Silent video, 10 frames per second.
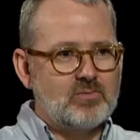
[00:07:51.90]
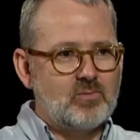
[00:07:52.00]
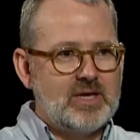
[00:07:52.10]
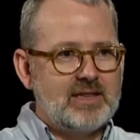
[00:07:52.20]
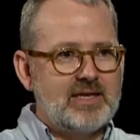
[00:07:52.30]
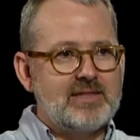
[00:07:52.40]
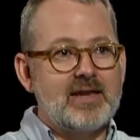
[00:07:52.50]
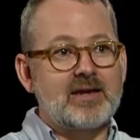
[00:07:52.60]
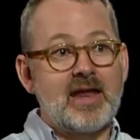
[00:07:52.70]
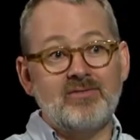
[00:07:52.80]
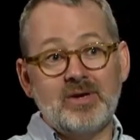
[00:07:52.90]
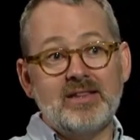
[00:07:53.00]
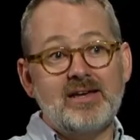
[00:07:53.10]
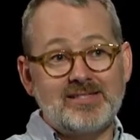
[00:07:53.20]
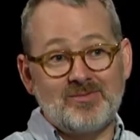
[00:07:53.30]
really then kind of
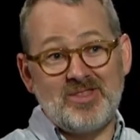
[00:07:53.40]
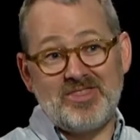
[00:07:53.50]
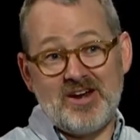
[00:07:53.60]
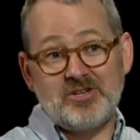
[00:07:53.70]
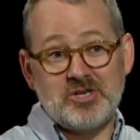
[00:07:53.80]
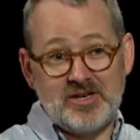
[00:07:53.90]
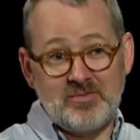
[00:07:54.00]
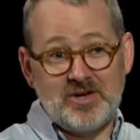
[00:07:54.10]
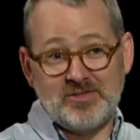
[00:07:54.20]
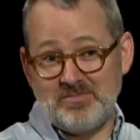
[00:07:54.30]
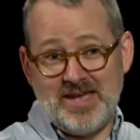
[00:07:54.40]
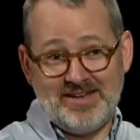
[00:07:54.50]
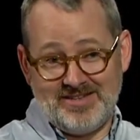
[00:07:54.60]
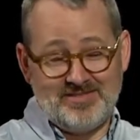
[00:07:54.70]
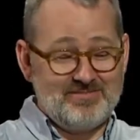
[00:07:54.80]
realizing what their journey was. Many
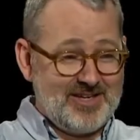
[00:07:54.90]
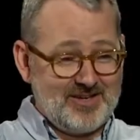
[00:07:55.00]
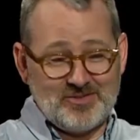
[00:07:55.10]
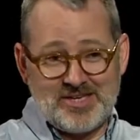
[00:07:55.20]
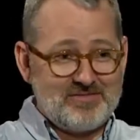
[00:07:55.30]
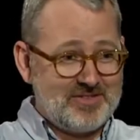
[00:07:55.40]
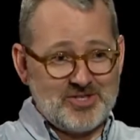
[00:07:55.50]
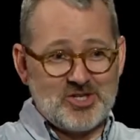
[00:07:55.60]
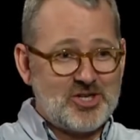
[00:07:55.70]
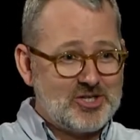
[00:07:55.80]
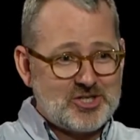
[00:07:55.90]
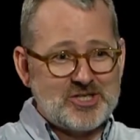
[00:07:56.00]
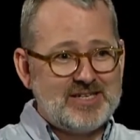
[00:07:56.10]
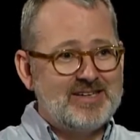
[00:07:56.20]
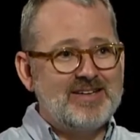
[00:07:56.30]
of them, like you said, from the church,
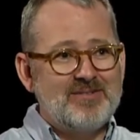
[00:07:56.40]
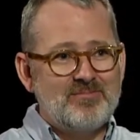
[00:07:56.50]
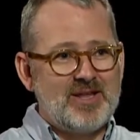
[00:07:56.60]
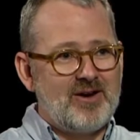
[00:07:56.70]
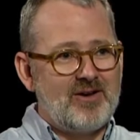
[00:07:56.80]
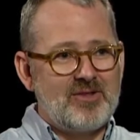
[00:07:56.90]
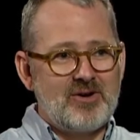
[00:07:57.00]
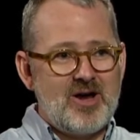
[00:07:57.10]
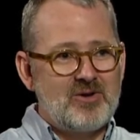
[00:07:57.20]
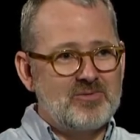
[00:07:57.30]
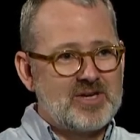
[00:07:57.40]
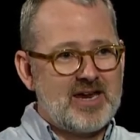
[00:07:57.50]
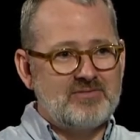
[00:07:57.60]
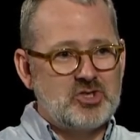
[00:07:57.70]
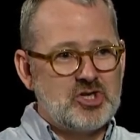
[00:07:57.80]
but on their own kind
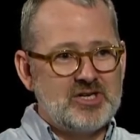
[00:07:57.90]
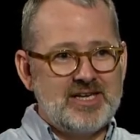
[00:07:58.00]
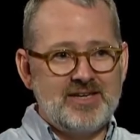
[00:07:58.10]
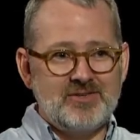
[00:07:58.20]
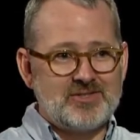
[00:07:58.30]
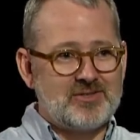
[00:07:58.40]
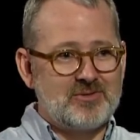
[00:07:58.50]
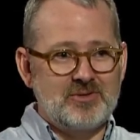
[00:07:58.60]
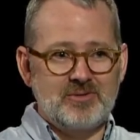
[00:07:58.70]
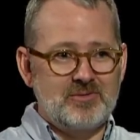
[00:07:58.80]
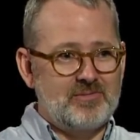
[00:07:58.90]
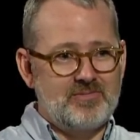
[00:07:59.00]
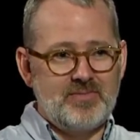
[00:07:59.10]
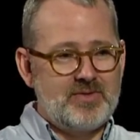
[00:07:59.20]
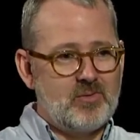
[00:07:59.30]
of journeys through
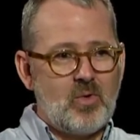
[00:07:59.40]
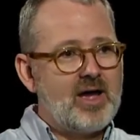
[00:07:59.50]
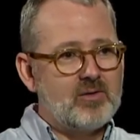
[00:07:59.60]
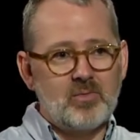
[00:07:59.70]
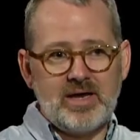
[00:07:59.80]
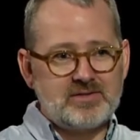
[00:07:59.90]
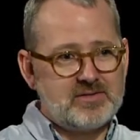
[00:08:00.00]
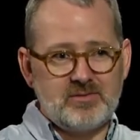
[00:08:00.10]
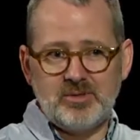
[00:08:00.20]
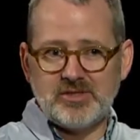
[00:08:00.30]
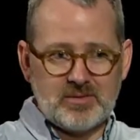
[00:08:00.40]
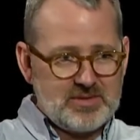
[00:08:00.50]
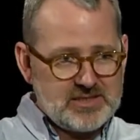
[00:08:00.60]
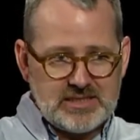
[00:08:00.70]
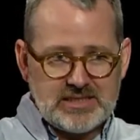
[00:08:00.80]
the Wild West to the music
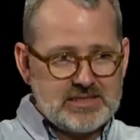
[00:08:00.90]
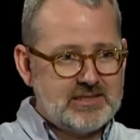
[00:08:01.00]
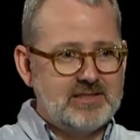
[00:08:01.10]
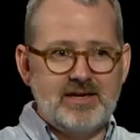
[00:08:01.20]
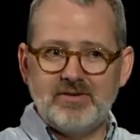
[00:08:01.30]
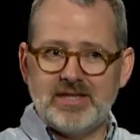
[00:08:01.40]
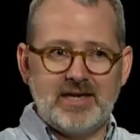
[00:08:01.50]
business and everything